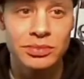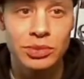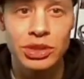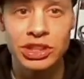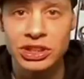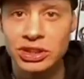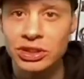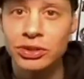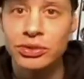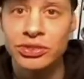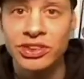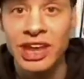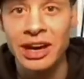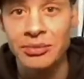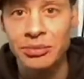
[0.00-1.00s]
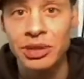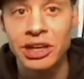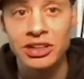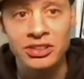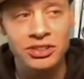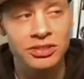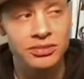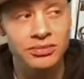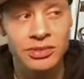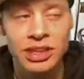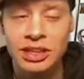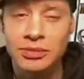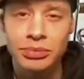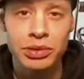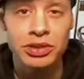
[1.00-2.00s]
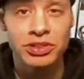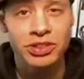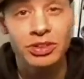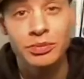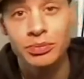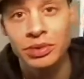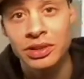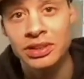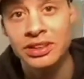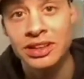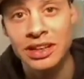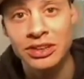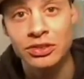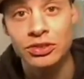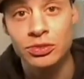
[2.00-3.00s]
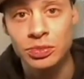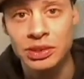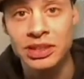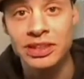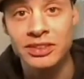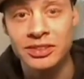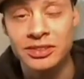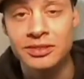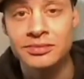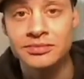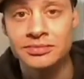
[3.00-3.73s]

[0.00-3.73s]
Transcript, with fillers: when you lose that much, it can put you in a pretty dangerous place.